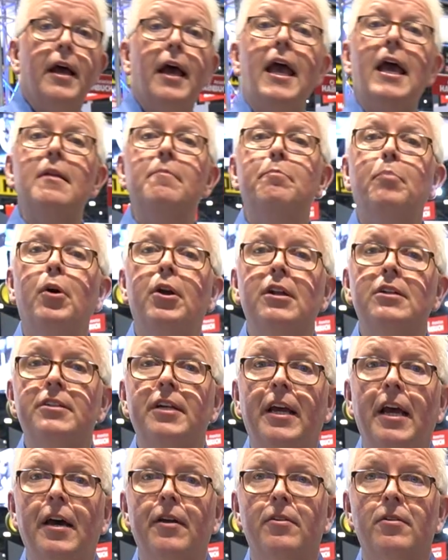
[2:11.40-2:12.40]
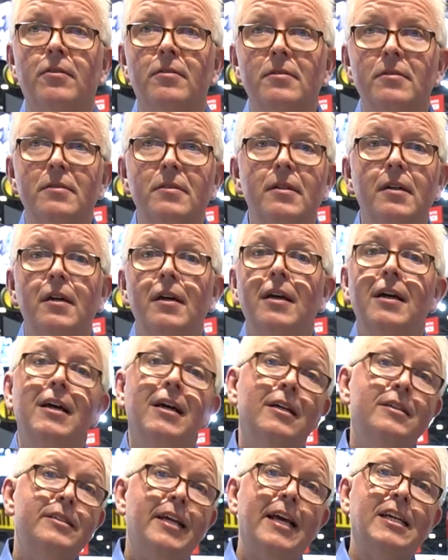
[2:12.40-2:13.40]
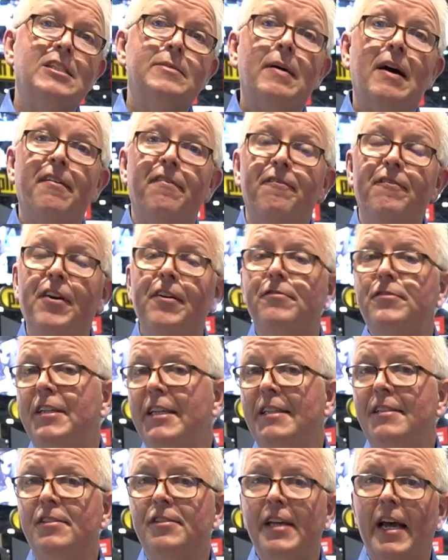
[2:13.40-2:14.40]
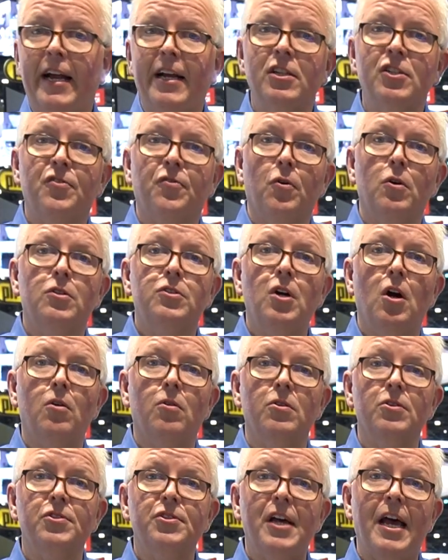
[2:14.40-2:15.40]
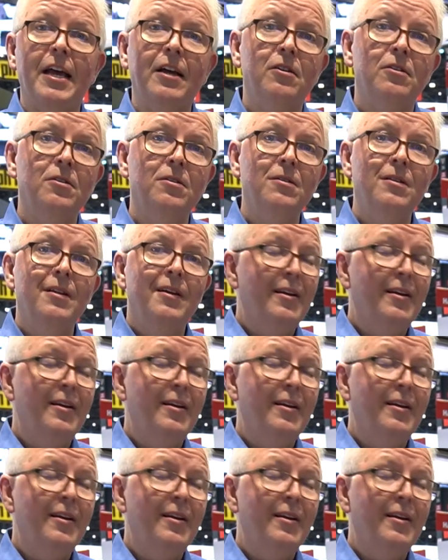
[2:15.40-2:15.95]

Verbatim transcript: And put it together. takes about 15 seconds for a total cycle